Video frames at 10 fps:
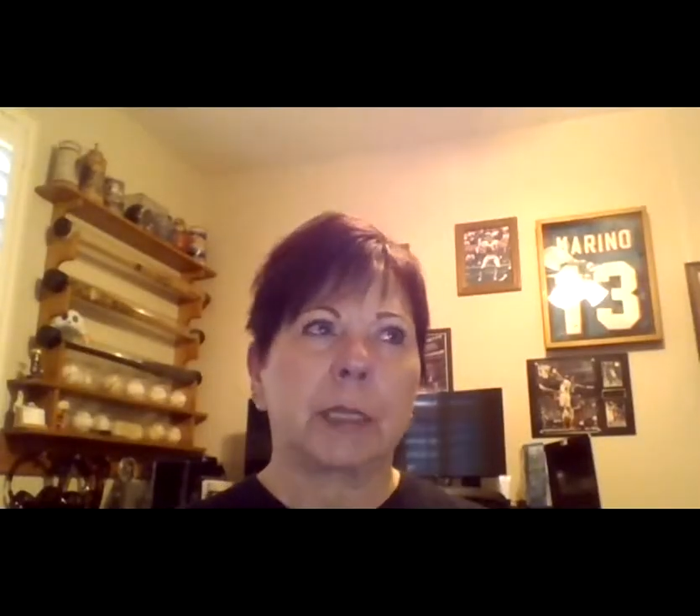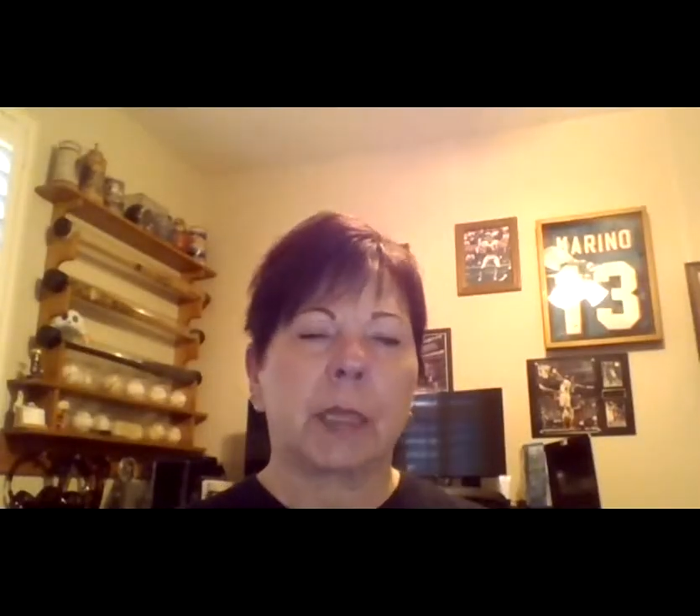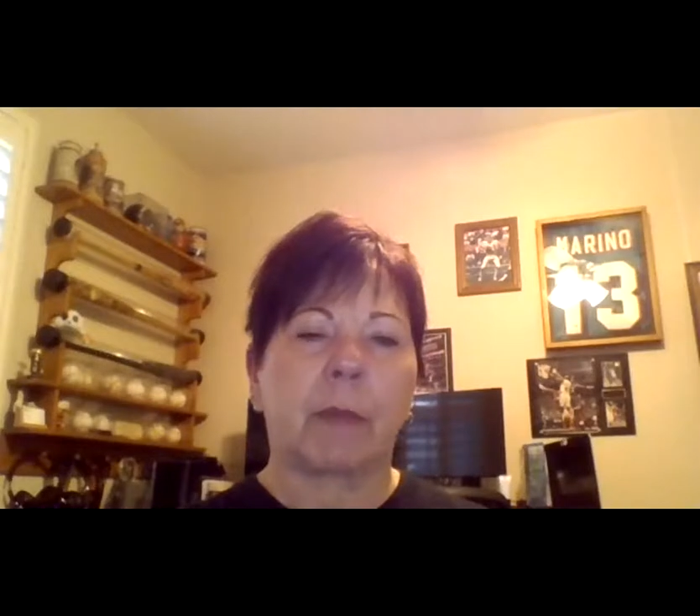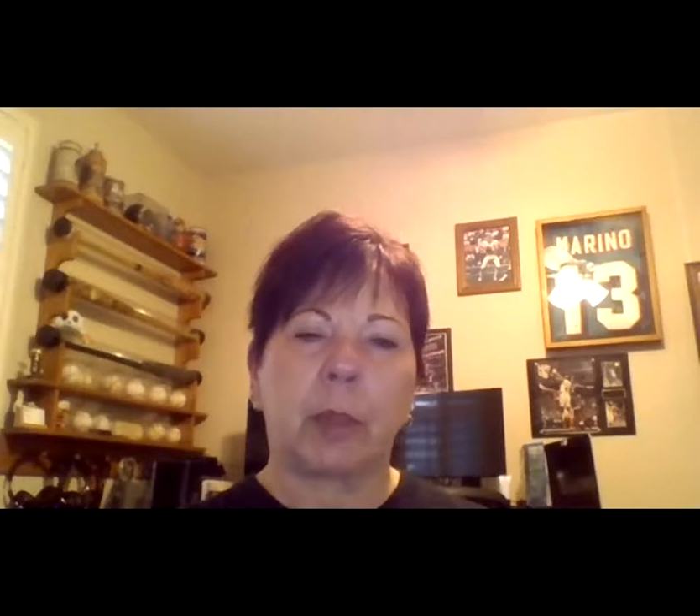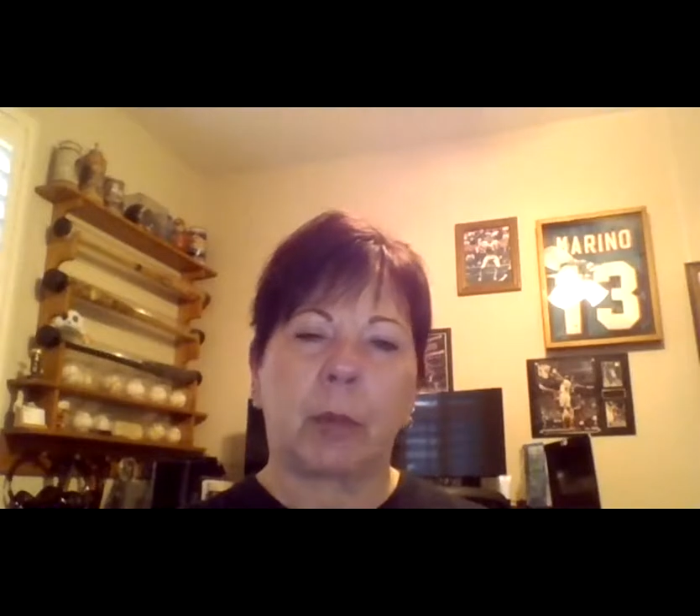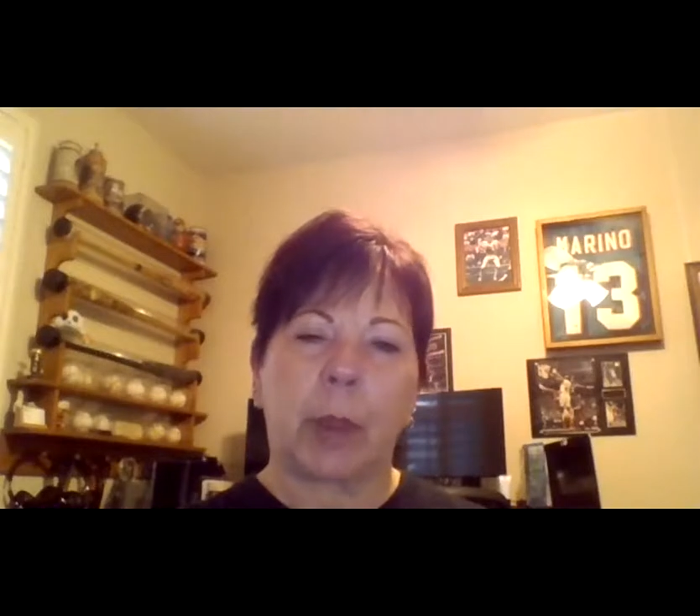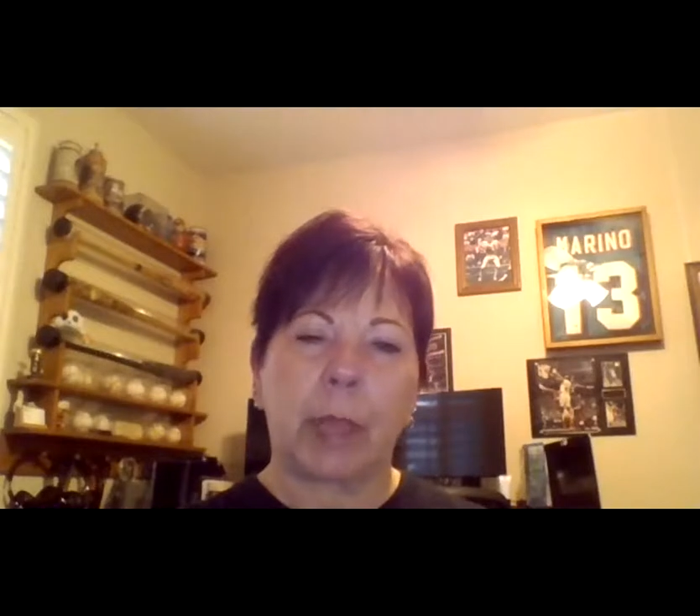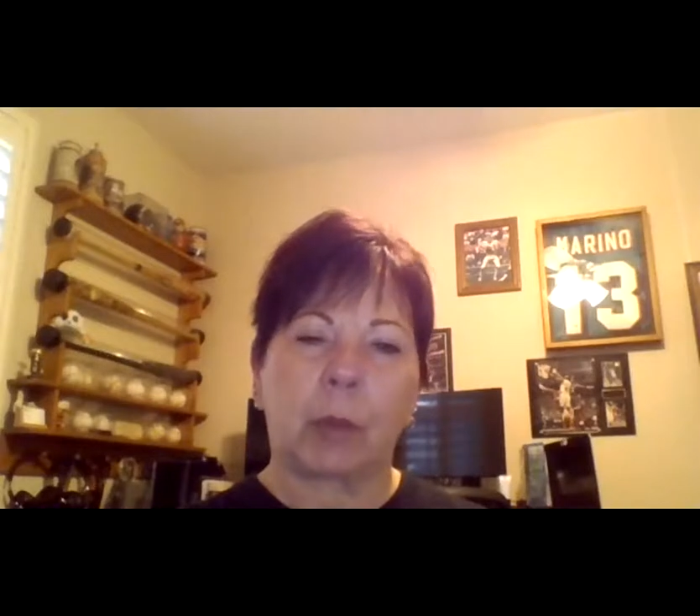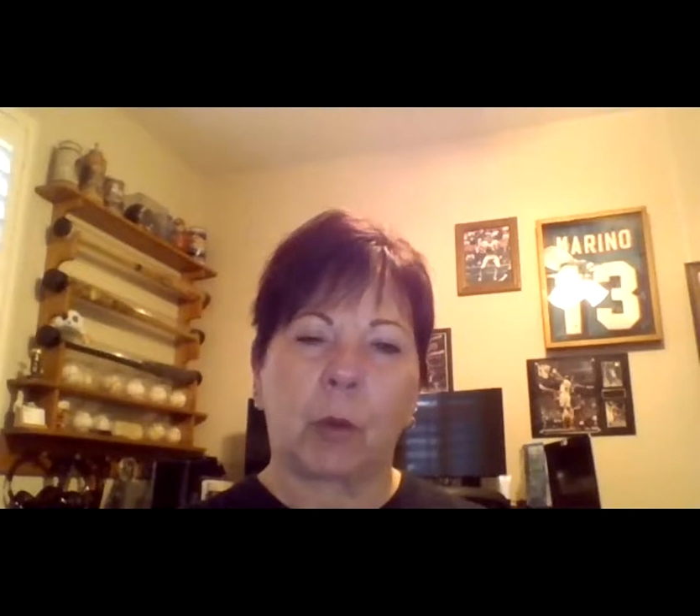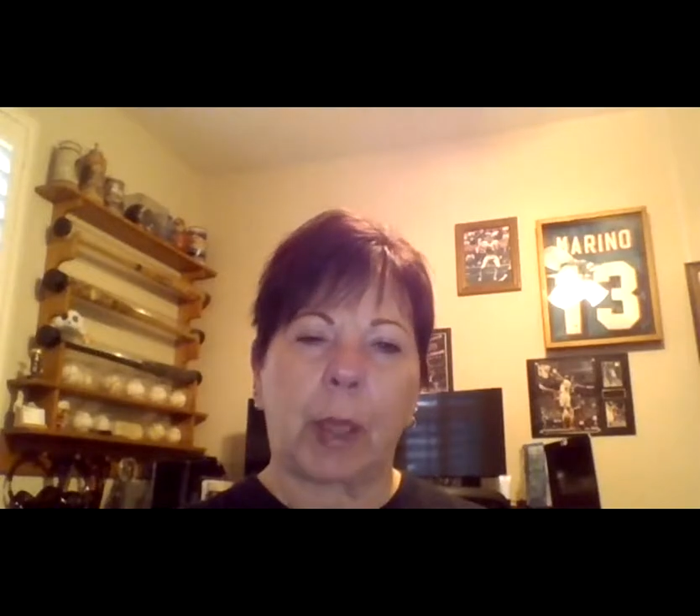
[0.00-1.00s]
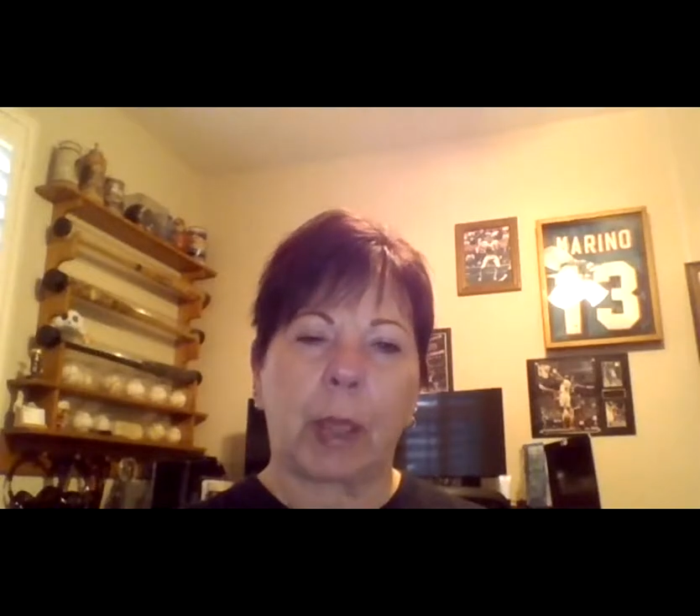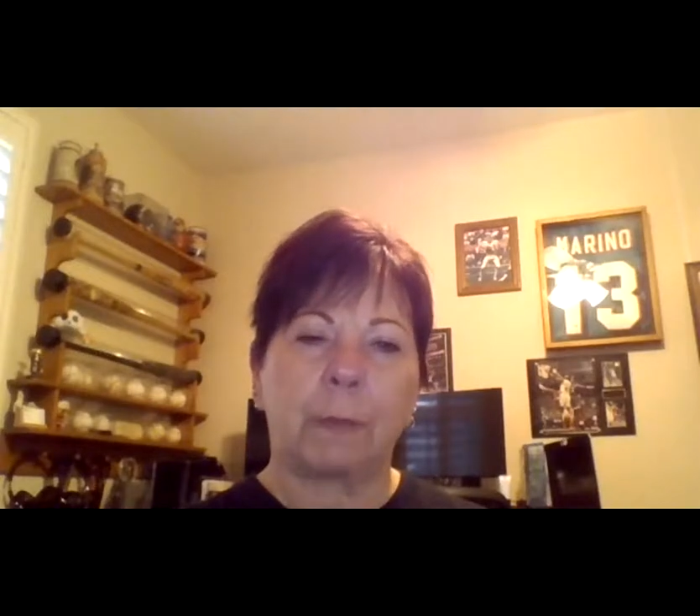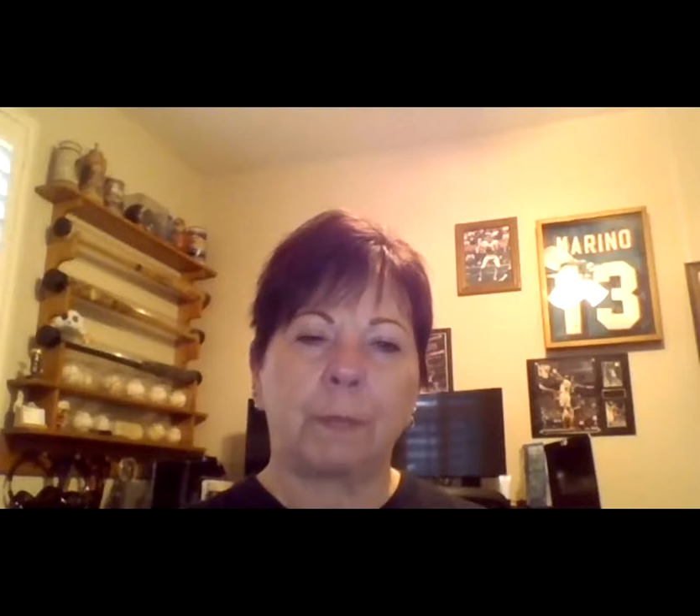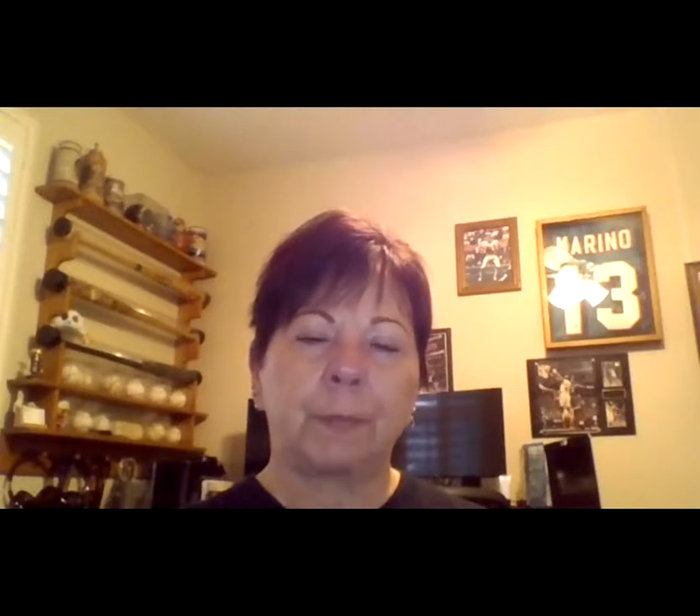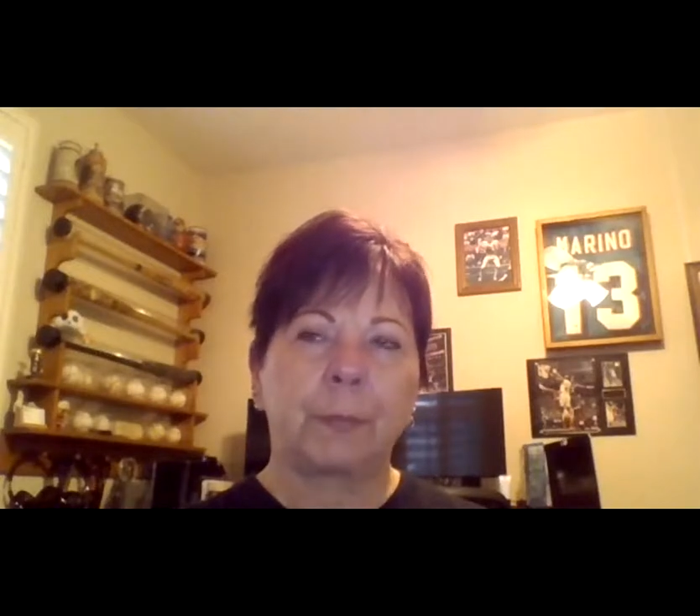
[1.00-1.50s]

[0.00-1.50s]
seventh or eighth grade,